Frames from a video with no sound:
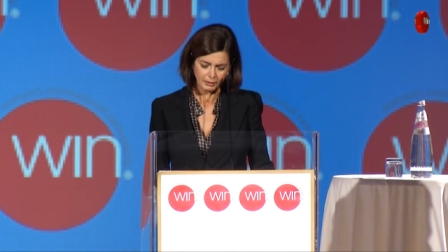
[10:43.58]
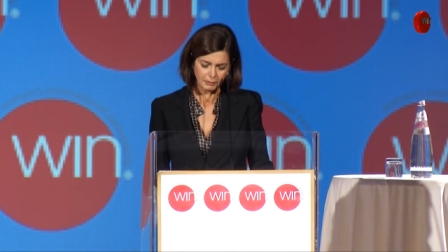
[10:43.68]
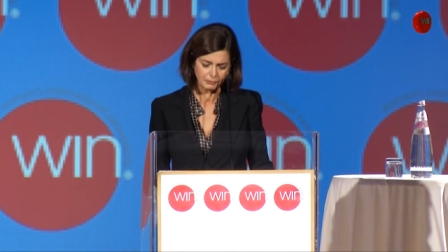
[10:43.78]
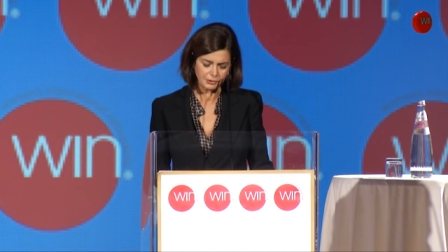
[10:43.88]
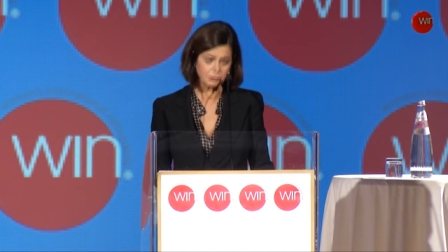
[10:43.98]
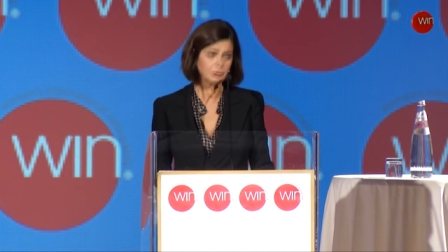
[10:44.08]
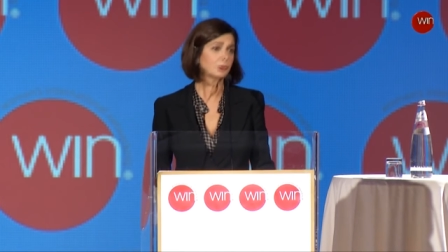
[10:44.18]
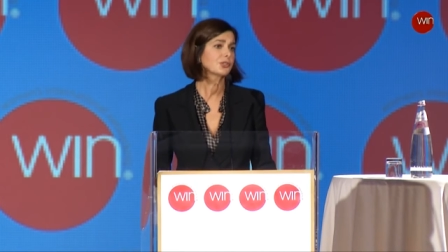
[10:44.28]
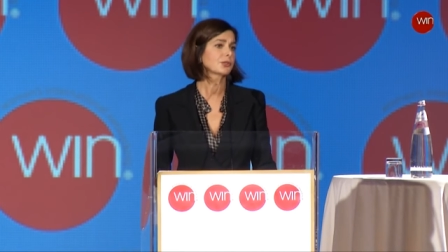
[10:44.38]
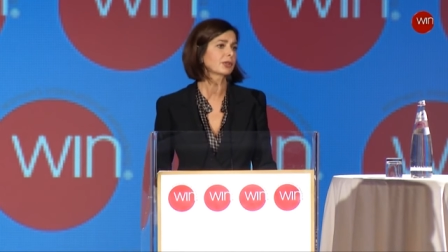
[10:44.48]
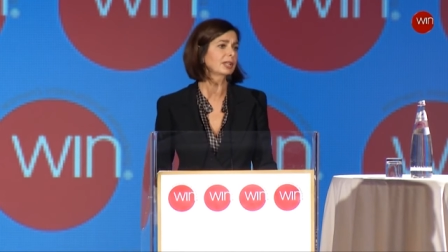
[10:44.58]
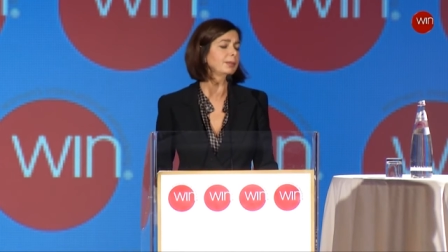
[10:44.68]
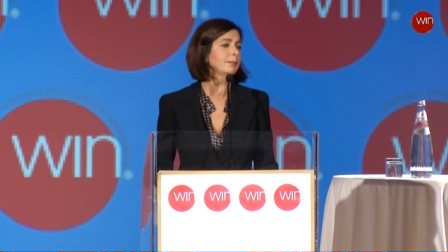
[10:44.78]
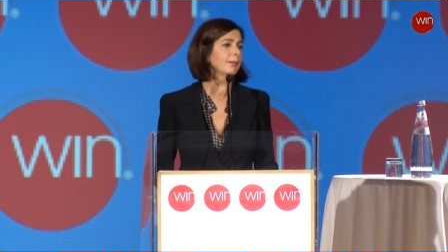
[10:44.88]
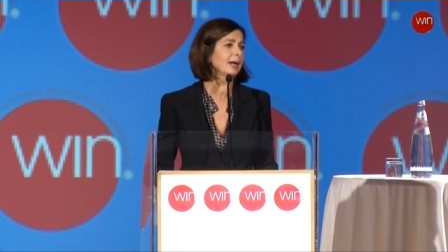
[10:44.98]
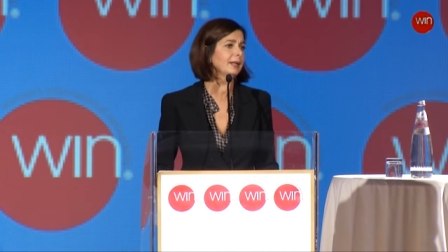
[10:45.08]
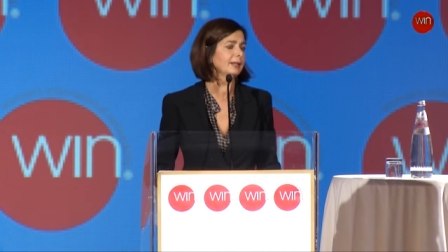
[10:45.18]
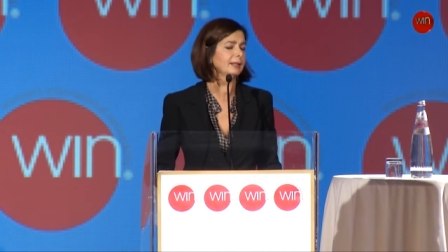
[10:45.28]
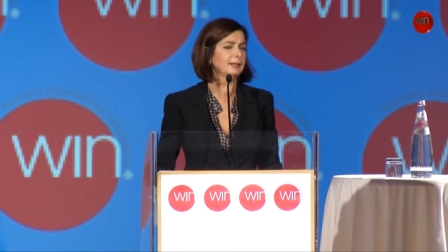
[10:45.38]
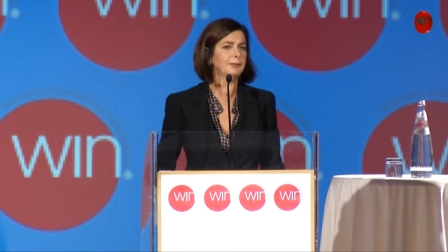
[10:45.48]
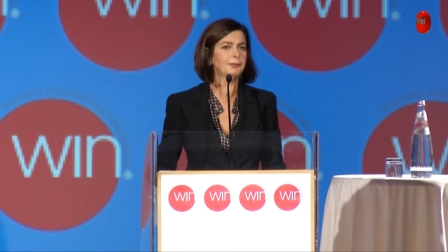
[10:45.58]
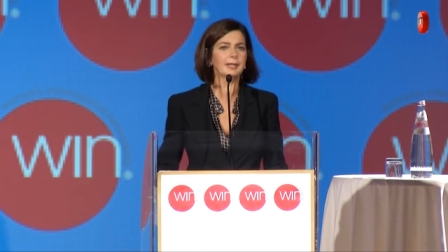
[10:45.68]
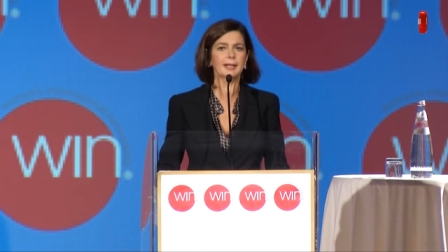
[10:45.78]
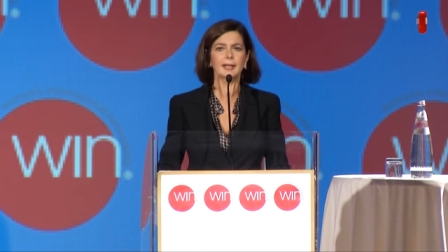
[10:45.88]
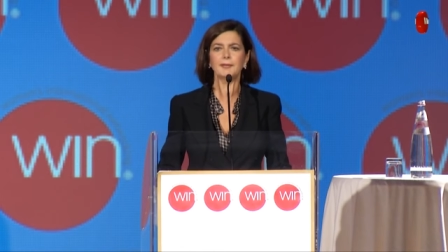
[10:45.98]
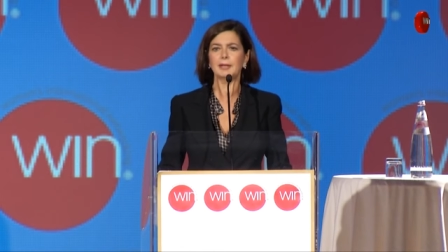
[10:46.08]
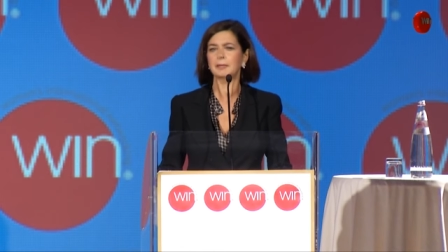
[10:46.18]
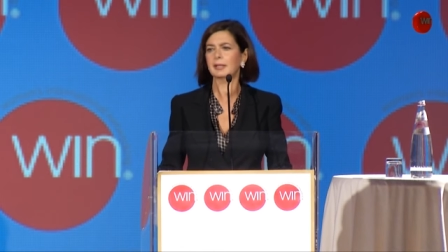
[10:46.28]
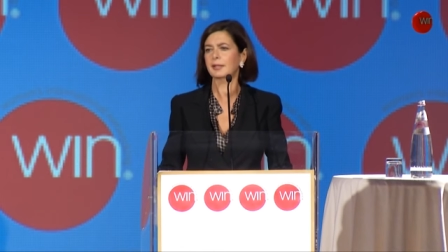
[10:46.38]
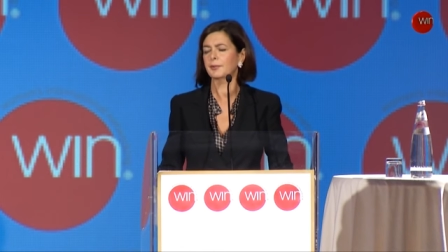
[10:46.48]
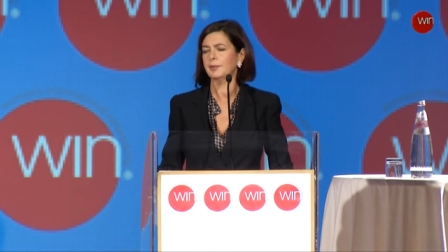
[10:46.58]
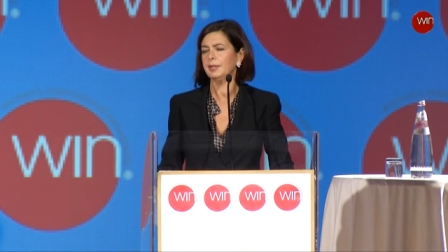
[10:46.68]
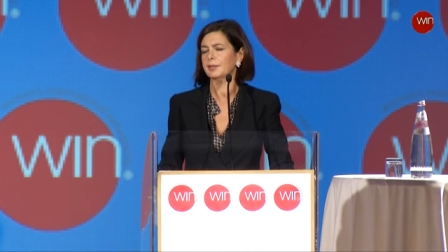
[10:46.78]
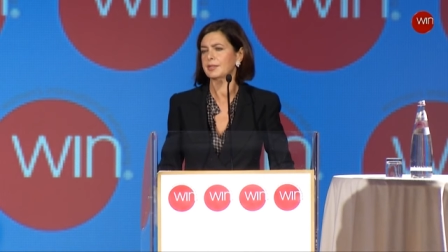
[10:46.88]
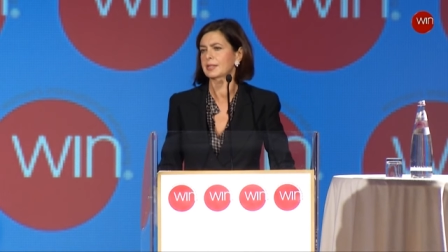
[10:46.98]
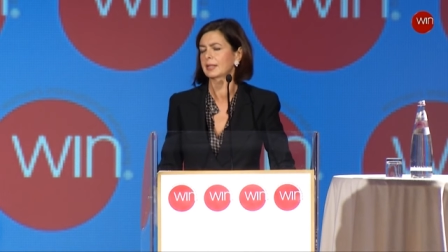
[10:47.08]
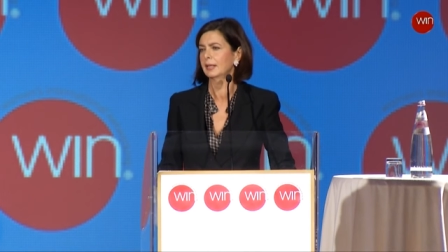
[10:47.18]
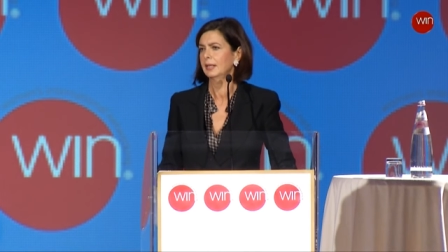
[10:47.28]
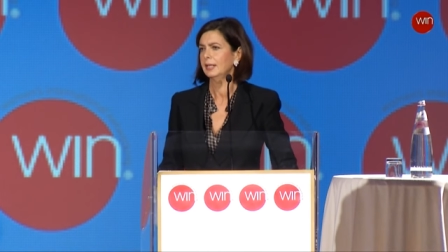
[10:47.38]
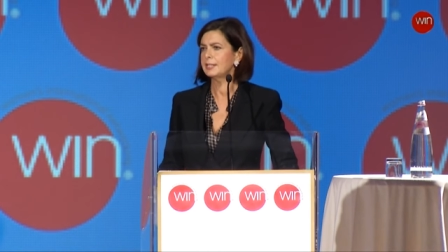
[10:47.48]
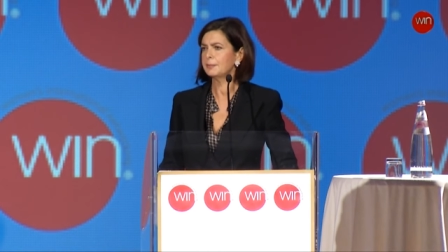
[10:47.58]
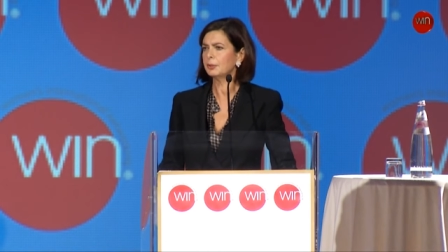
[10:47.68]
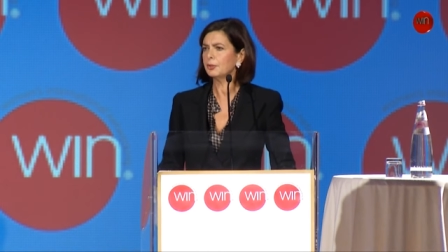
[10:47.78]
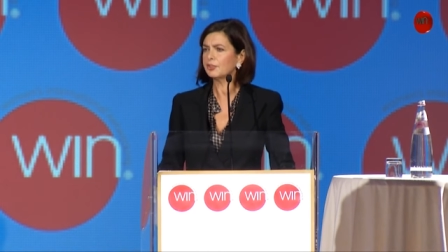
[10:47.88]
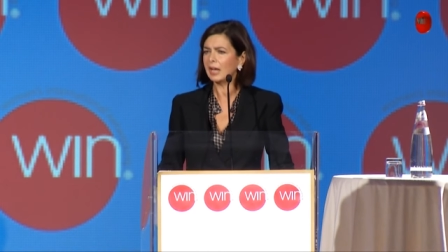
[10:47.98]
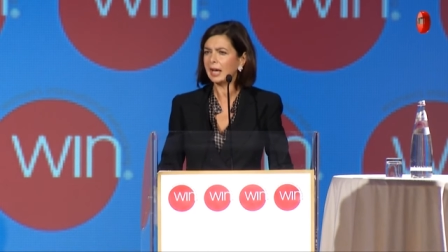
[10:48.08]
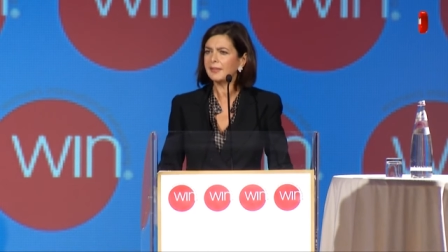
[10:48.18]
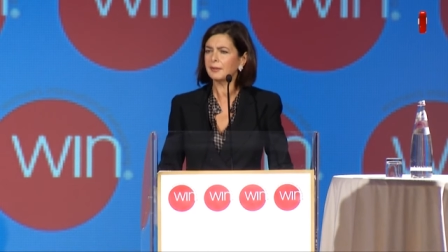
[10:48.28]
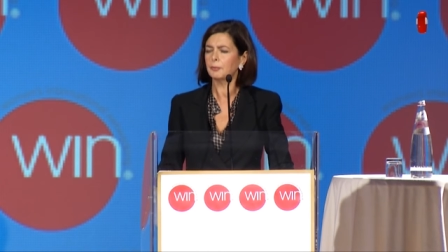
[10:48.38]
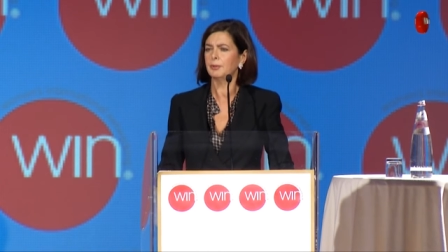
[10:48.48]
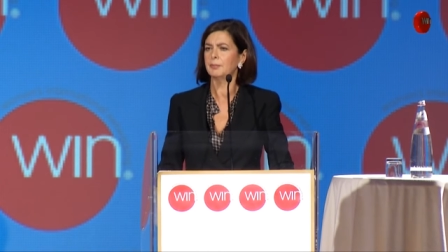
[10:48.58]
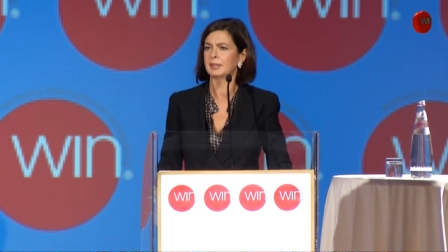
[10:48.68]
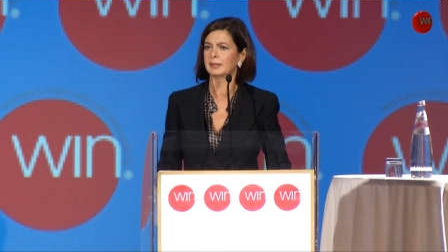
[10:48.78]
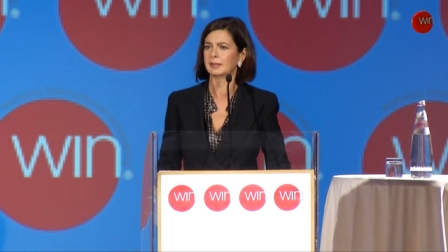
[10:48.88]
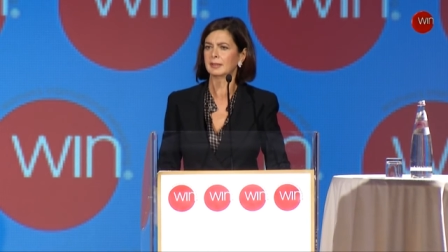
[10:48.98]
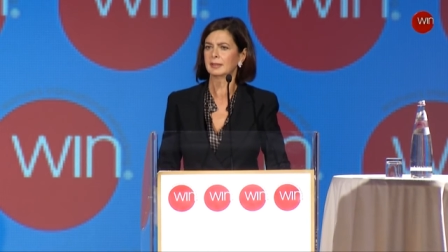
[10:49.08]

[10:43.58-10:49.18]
we should also keep in mind that if we can have our careers, it's because other women